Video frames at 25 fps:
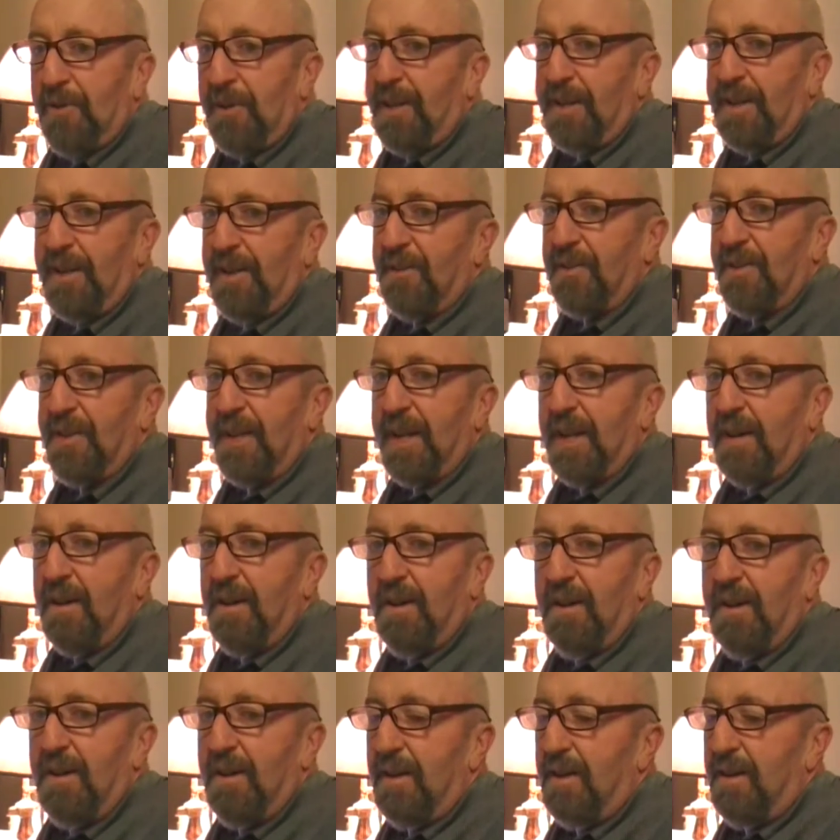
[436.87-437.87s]
like this like
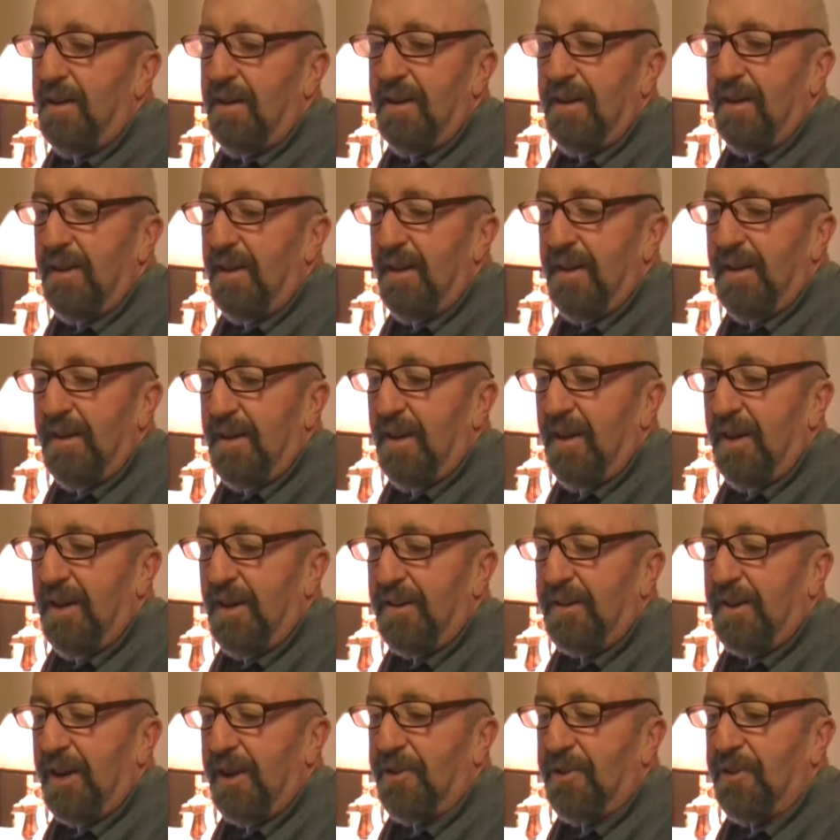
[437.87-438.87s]
all
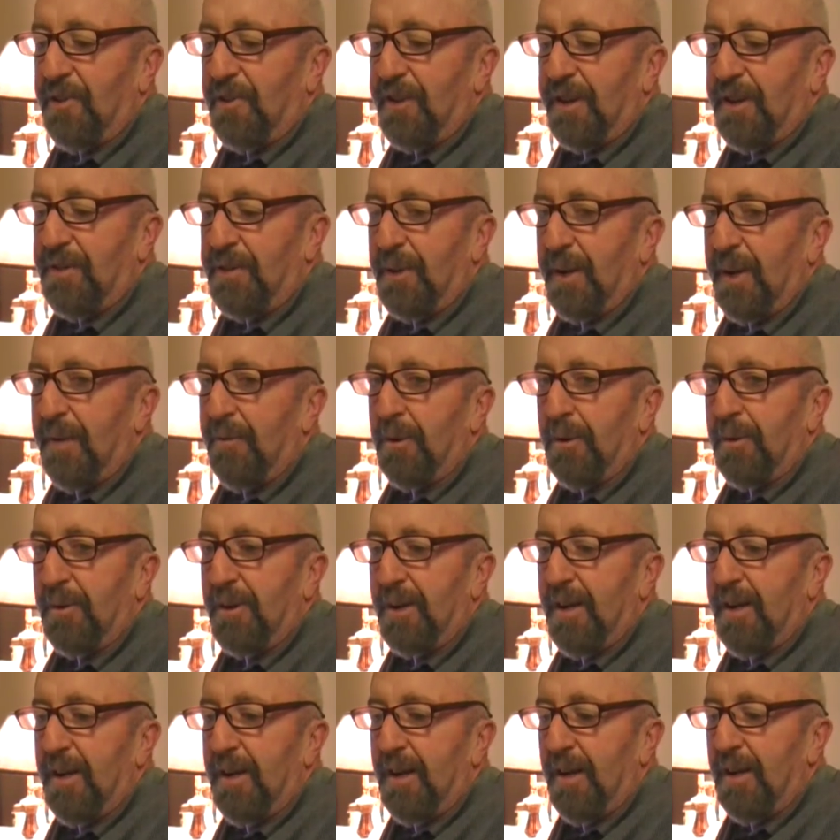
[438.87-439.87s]
across this country,
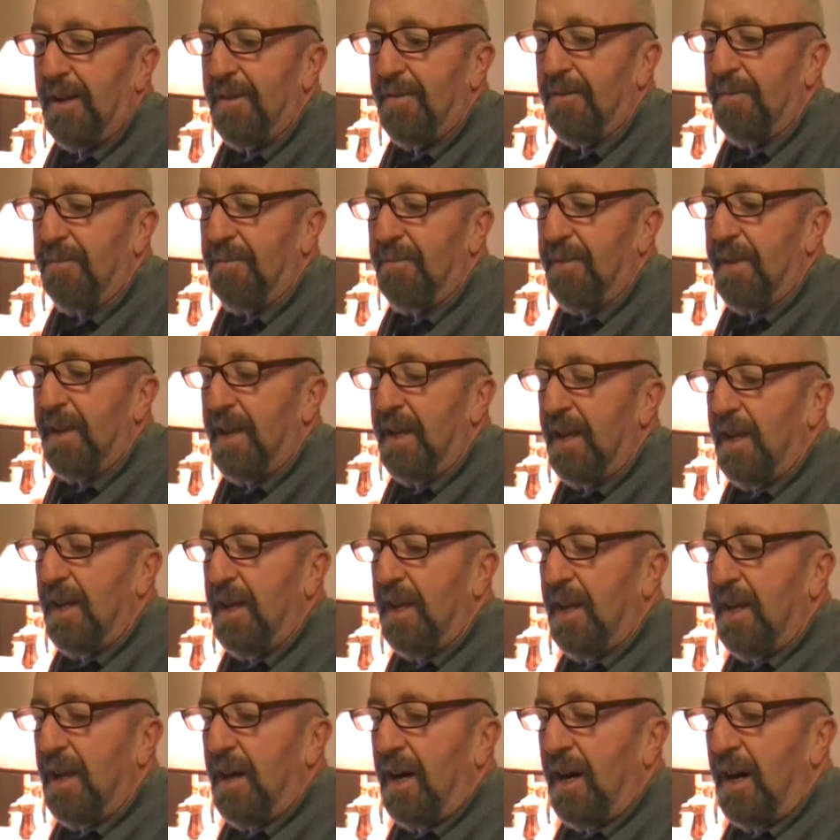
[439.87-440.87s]
everywhere, all
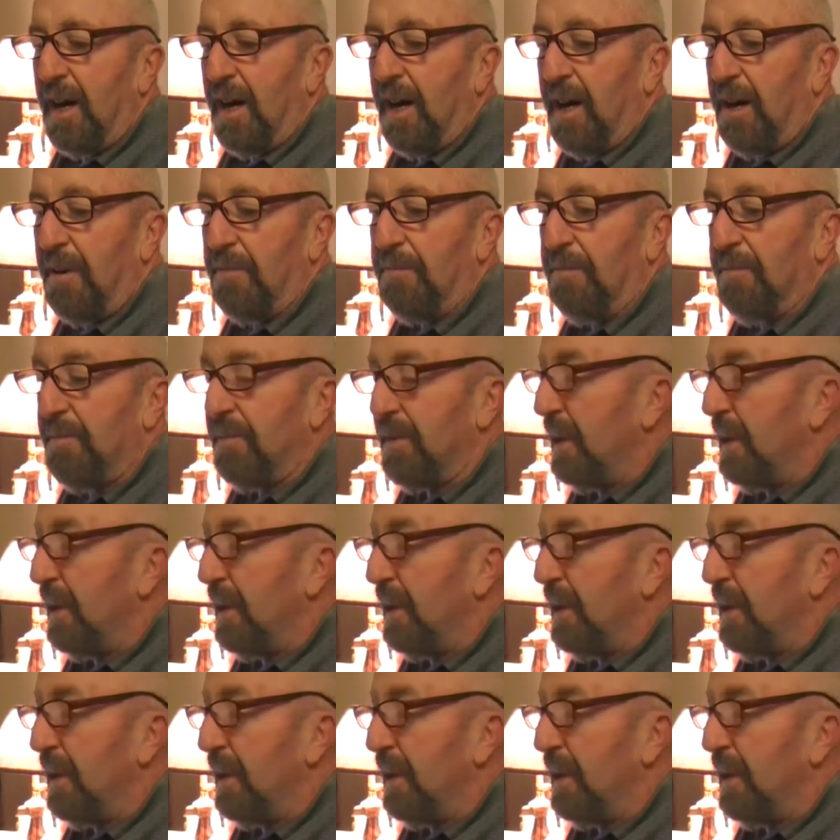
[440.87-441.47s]
of them.